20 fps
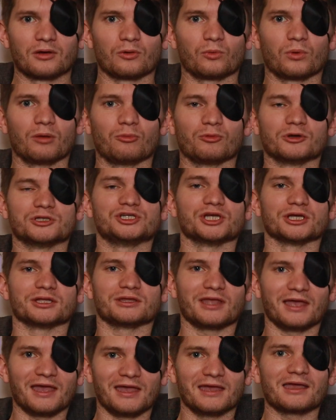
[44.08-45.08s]
Well, would you
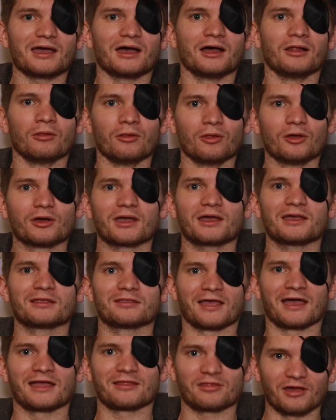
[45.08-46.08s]
take a look
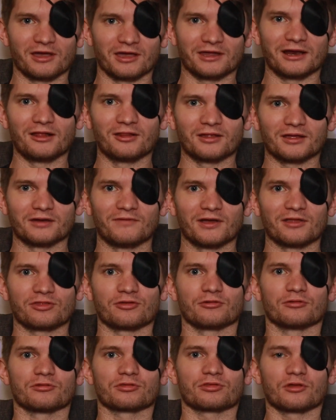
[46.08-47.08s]
at that, Psychedelic
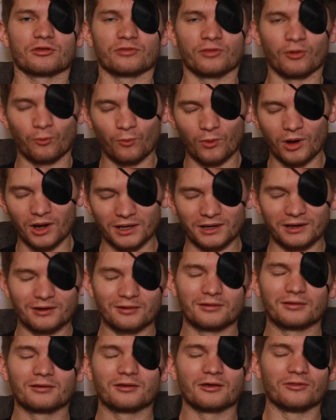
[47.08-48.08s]
Investors? The
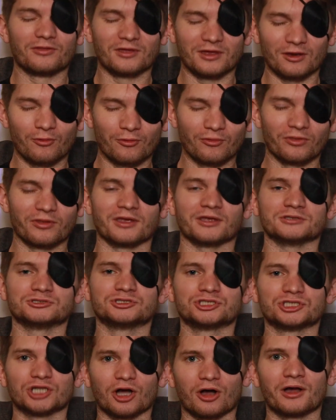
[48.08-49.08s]
one, the only,
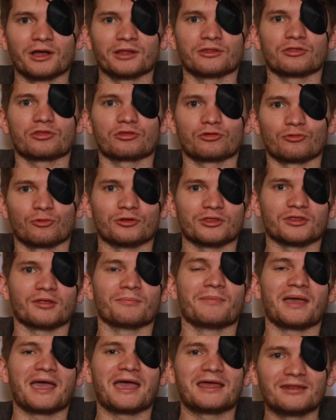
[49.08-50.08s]
Jon Stewart, the
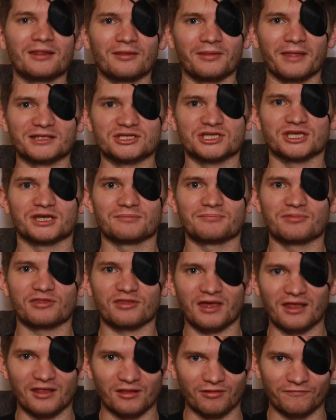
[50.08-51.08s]
man, the legend
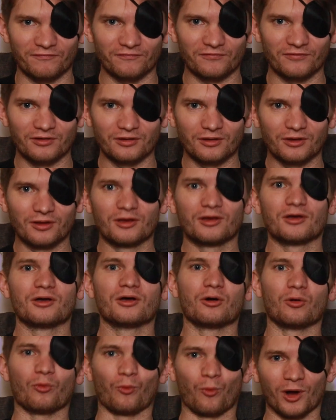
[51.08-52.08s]
himself,
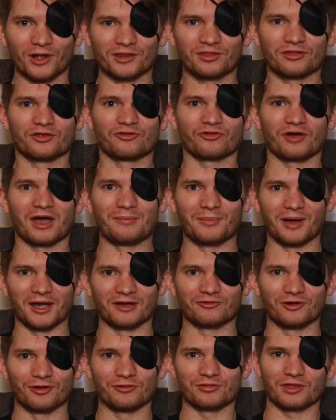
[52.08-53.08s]
wants to try
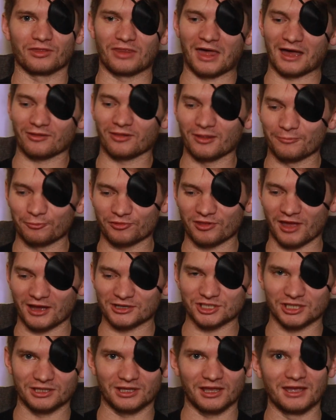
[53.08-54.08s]
microdosing. That clip was
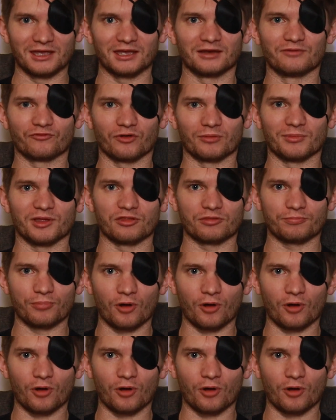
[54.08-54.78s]
actually taken from his